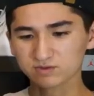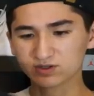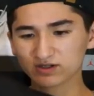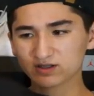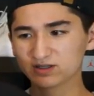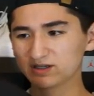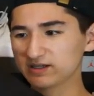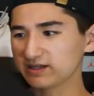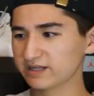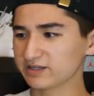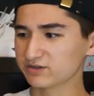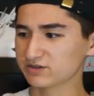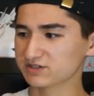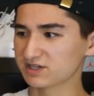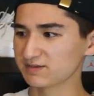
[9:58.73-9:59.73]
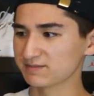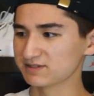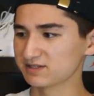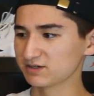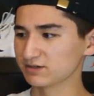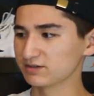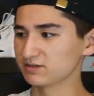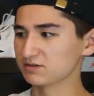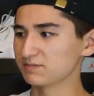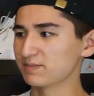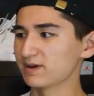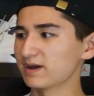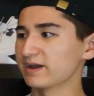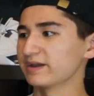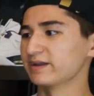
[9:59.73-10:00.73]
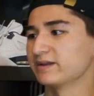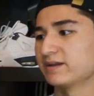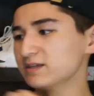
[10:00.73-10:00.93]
really interesting material by